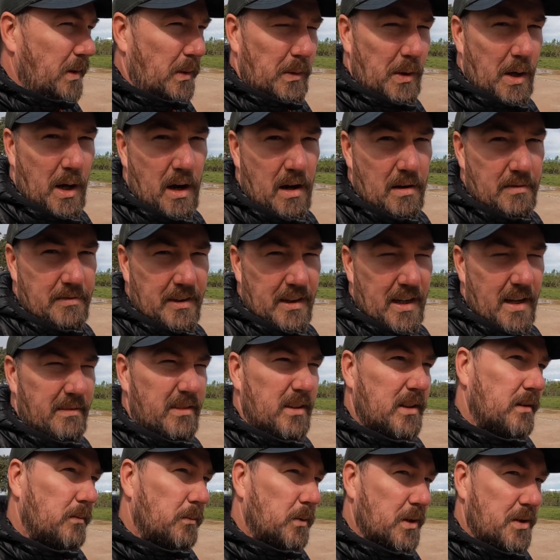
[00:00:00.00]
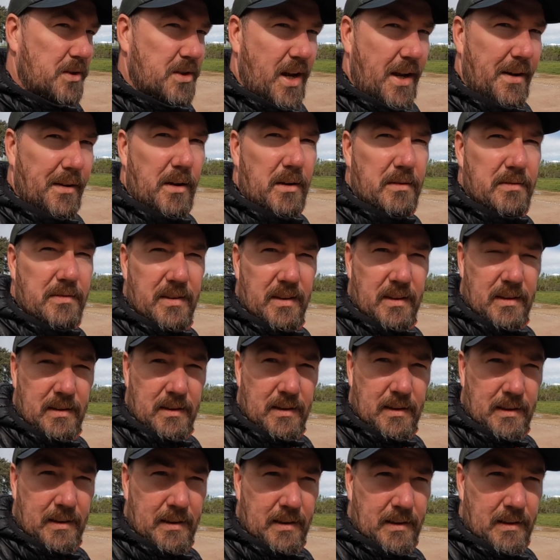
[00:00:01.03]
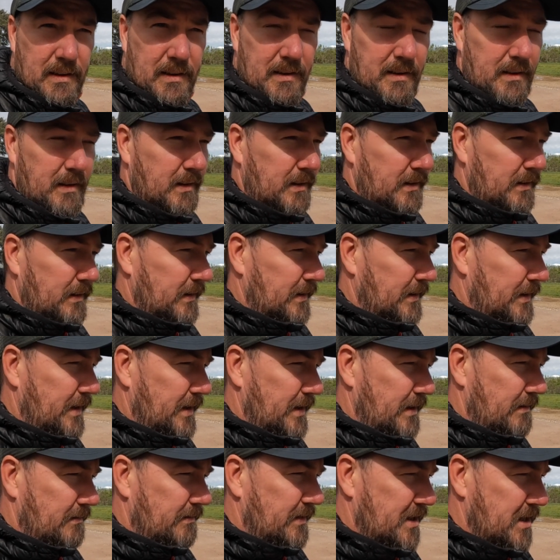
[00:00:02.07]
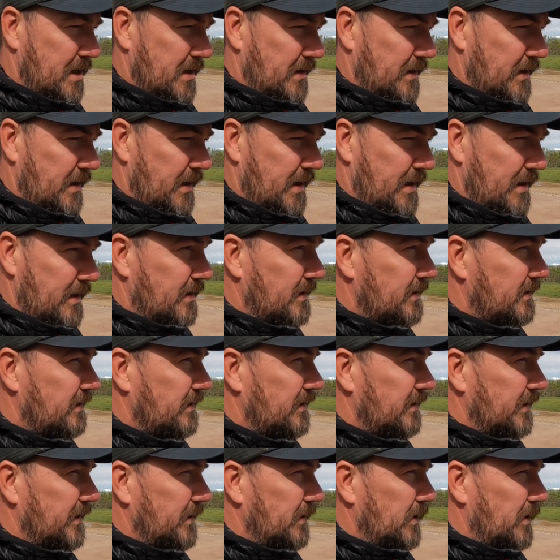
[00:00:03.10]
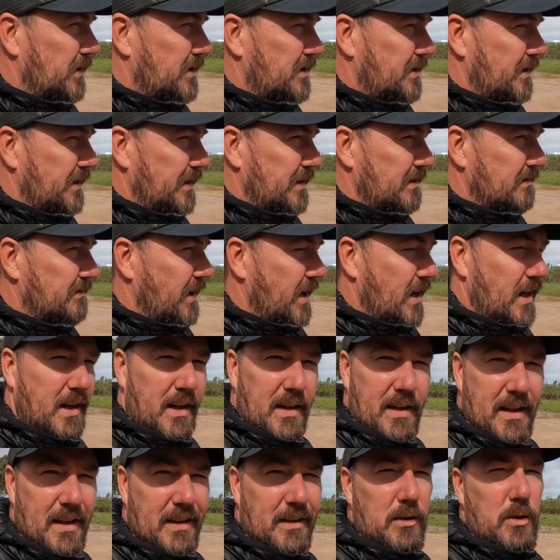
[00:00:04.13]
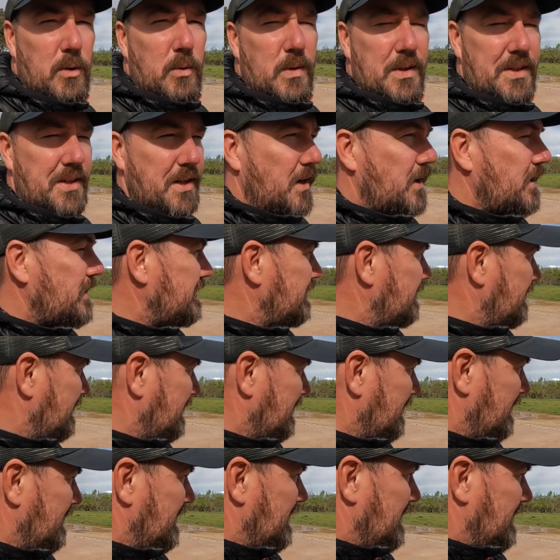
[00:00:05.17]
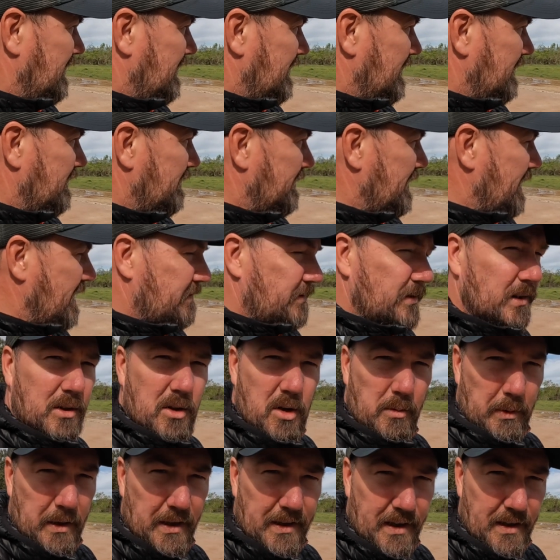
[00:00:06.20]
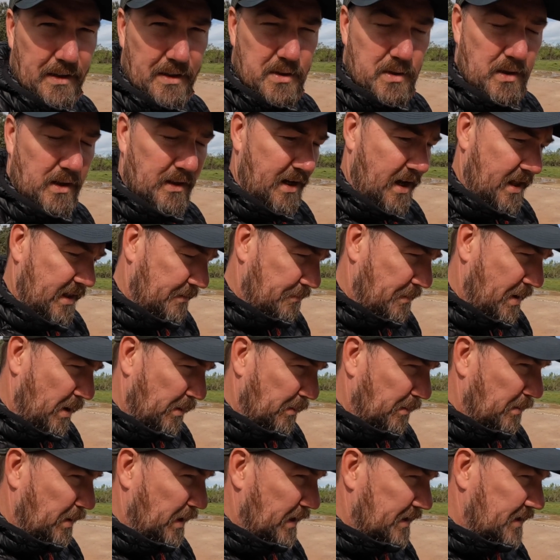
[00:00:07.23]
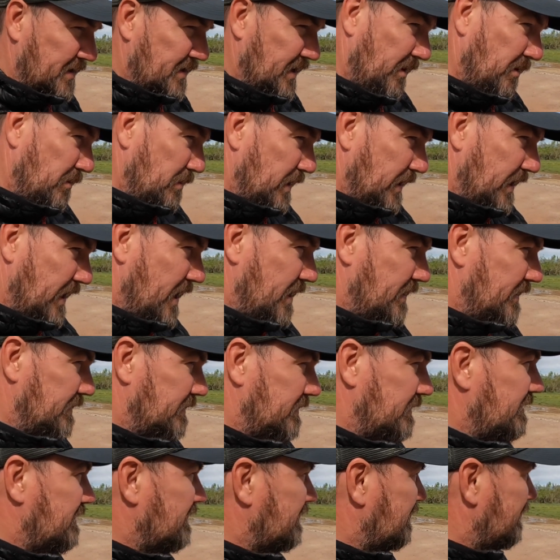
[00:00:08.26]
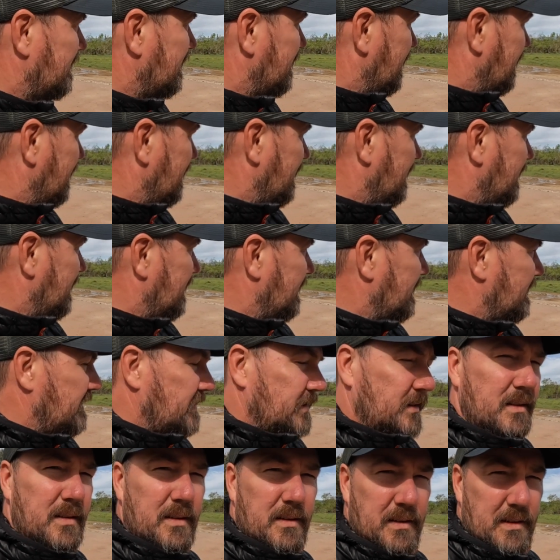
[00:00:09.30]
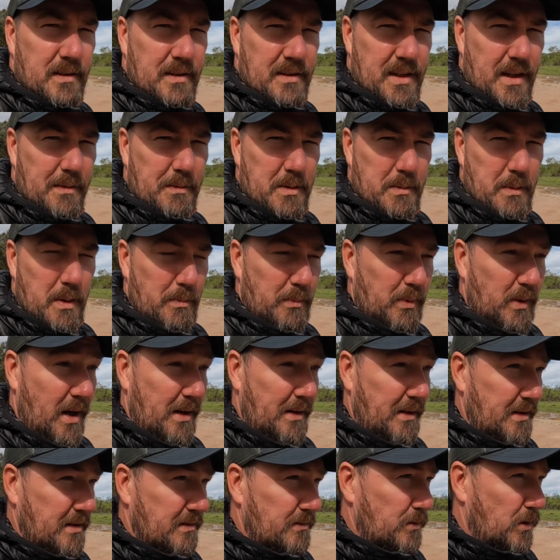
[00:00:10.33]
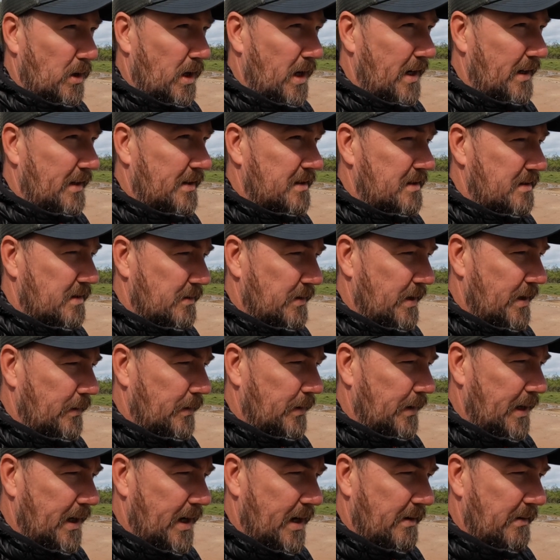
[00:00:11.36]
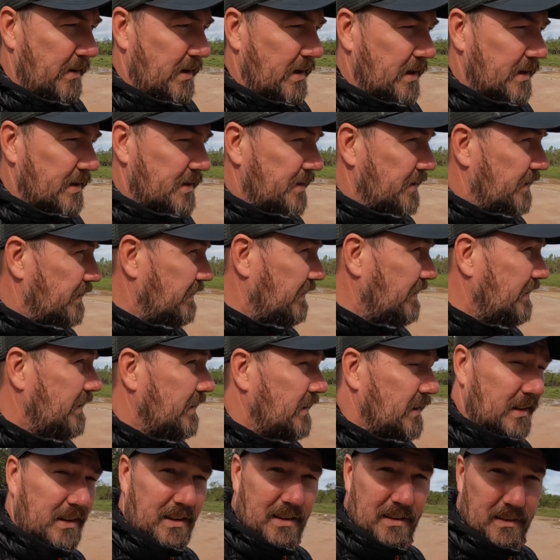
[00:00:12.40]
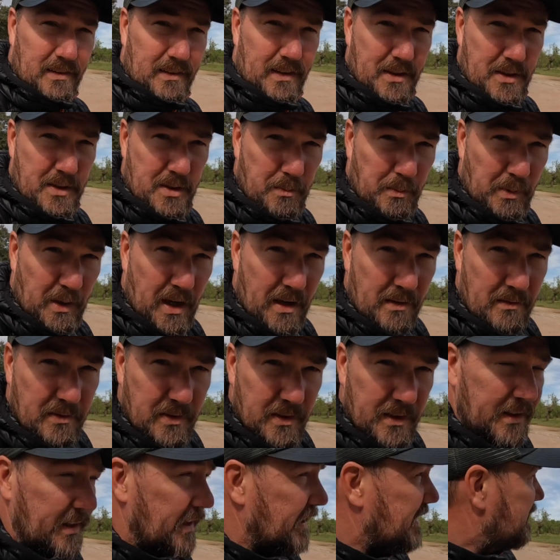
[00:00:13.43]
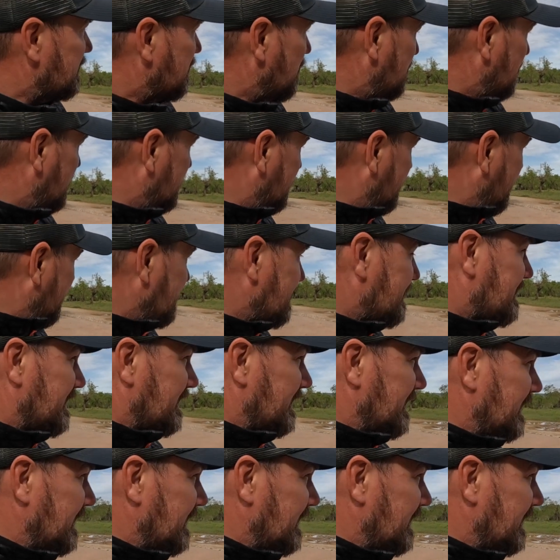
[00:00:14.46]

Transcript: about 11:30, then we'll set off and visit the old city of Alquézar. There for a couple of nights, so I'll get the mountain bike set up again, and there seems to be plenty of rides around the area, so that's the plan for the next couple of days.